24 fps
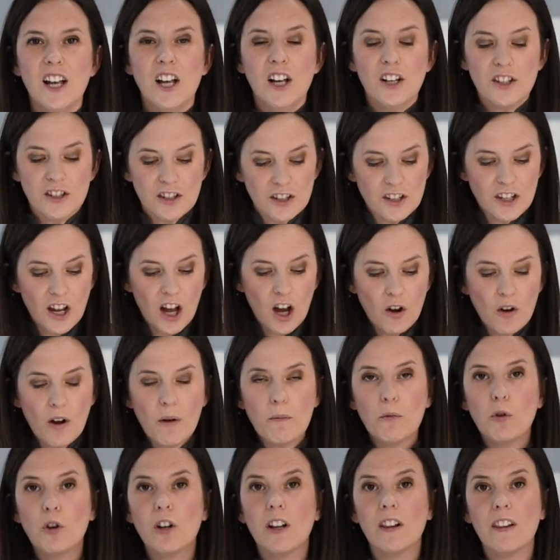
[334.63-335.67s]
So now
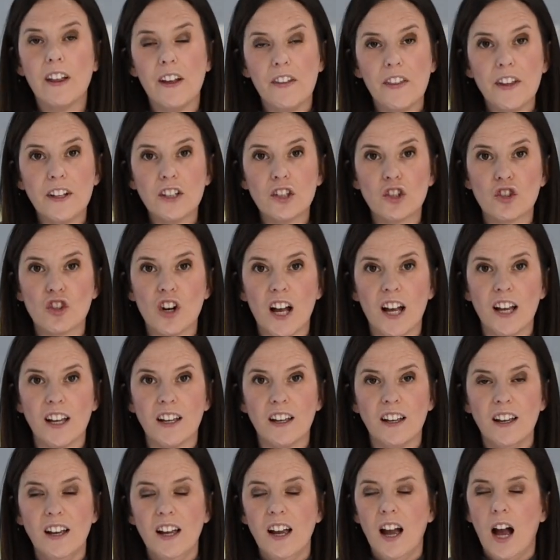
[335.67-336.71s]
I'm going to let this dry.